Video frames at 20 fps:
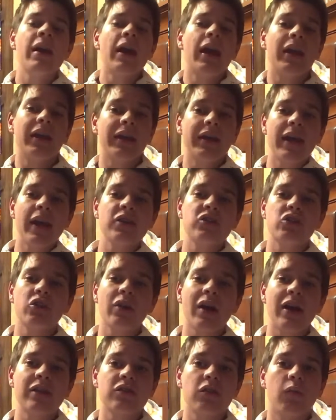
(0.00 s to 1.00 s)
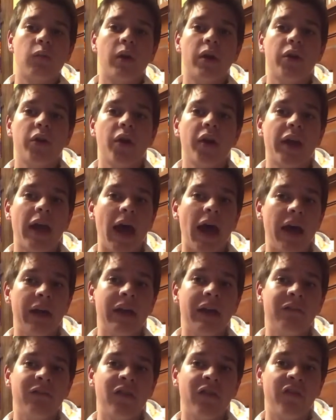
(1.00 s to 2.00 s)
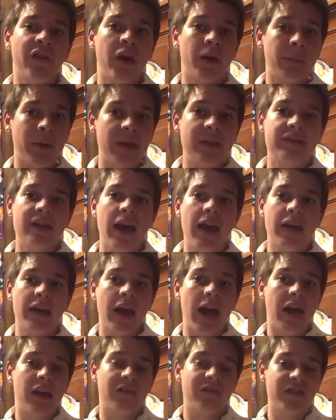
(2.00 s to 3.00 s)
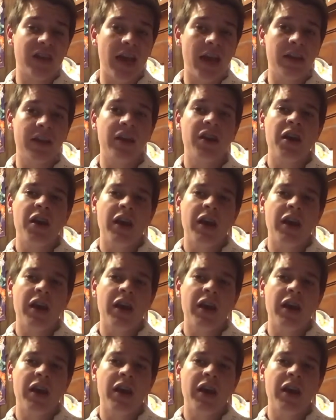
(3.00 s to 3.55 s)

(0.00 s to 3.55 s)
and in case you guys are wondering, I give the film a 10 out of 10,